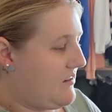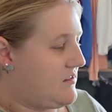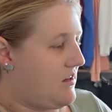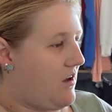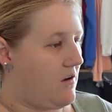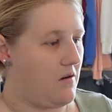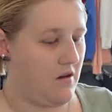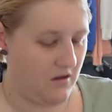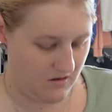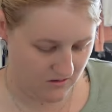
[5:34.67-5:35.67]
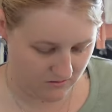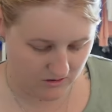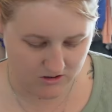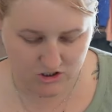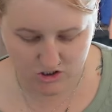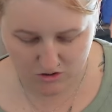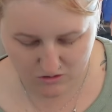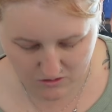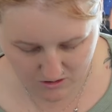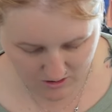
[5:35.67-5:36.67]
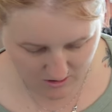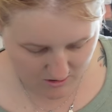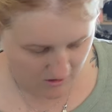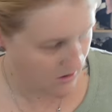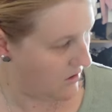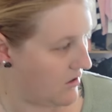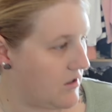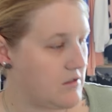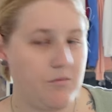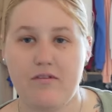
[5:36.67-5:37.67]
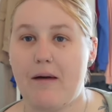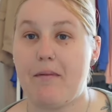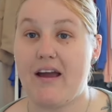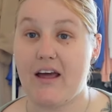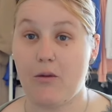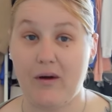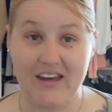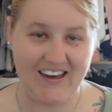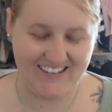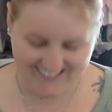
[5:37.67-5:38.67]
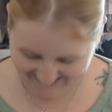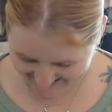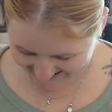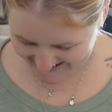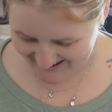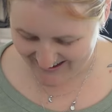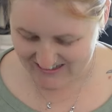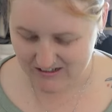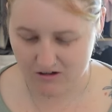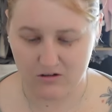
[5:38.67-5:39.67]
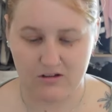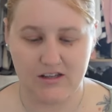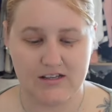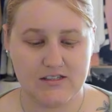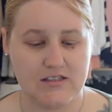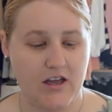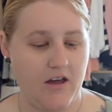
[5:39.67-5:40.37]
So I'm going to show you, move that bag out of the way. So I've got this